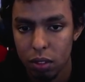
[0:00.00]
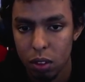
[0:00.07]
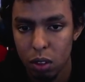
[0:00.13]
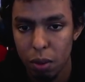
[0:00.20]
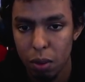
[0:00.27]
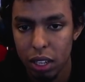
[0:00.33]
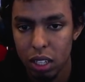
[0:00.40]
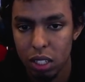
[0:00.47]
Could
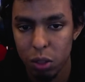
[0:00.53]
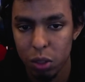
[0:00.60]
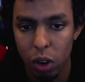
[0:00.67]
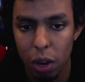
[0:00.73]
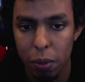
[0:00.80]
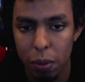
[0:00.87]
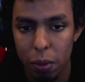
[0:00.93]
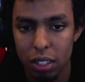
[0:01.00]
you imagine he just woke
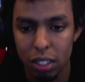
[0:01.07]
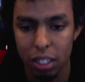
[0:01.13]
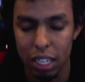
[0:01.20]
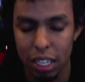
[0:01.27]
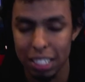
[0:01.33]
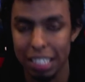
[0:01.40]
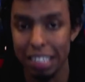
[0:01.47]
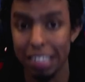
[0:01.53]
up and
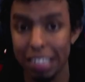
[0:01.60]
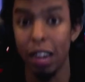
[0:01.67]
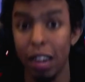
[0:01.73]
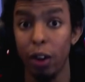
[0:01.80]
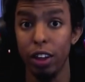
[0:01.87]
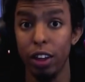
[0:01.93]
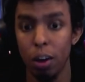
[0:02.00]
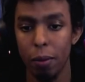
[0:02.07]
he's
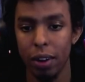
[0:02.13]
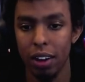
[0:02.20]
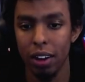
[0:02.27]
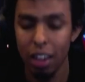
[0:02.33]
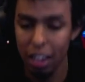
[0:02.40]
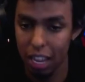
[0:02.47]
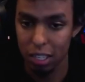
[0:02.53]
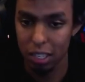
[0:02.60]
literally human.
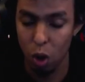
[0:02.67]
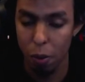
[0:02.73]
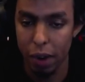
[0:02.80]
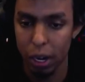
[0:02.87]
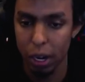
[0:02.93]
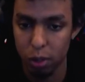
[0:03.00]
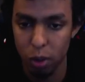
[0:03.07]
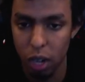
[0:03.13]
He has no
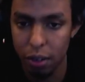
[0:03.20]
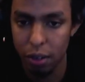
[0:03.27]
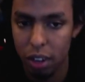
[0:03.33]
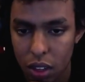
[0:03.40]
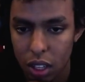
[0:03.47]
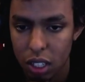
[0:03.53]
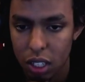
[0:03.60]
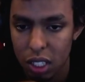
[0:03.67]
powers whatsoever.
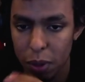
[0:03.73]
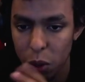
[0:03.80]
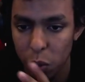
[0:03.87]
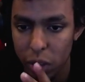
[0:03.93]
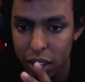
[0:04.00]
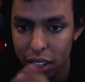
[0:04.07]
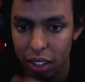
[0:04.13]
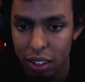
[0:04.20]
He'd just be
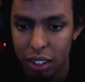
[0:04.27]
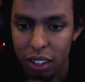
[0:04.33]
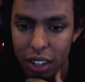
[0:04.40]
weak.